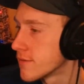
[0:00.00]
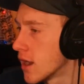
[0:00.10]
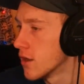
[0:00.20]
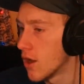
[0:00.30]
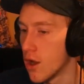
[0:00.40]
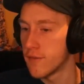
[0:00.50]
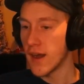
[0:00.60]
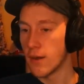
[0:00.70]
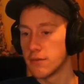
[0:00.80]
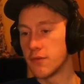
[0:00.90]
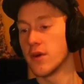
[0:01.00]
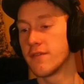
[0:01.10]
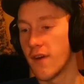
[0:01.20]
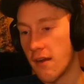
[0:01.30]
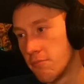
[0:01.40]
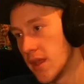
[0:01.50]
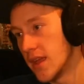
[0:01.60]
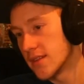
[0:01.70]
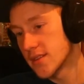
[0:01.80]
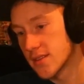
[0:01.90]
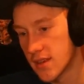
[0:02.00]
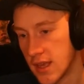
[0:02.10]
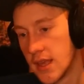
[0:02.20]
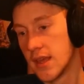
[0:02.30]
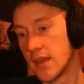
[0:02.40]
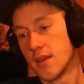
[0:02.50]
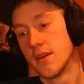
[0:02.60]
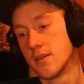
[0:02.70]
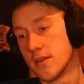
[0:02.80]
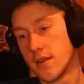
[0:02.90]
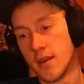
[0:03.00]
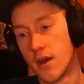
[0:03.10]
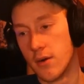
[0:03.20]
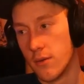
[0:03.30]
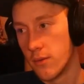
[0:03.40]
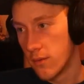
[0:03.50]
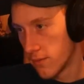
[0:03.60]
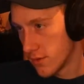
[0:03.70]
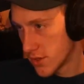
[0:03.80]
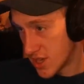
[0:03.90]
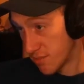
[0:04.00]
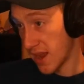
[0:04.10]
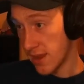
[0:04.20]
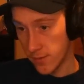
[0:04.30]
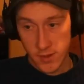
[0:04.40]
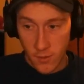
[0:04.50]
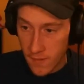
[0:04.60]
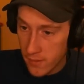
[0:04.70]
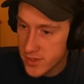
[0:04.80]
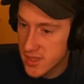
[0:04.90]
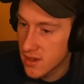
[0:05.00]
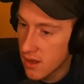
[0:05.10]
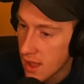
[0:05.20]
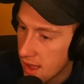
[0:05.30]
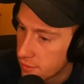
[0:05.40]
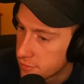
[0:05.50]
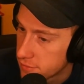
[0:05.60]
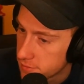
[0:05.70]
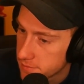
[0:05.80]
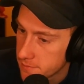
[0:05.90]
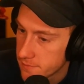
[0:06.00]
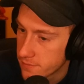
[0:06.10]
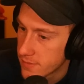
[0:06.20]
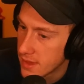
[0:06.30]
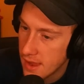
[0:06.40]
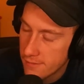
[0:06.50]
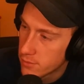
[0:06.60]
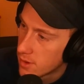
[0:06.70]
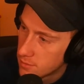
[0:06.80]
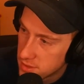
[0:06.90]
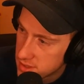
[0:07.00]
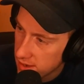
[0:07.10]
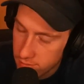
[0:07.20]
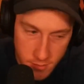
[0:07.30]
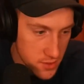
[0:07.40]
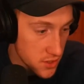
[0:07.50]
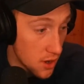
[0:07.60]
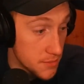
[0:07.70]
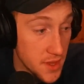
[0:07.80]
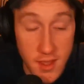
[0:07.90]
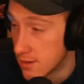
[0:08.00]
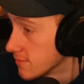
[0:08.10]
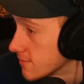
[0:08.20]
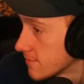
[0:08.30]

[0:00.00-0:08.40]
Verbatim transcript: around half hour, forty-five minutes. You know, she played with the one that was still alive. Everyone was everyone was calm. Dean,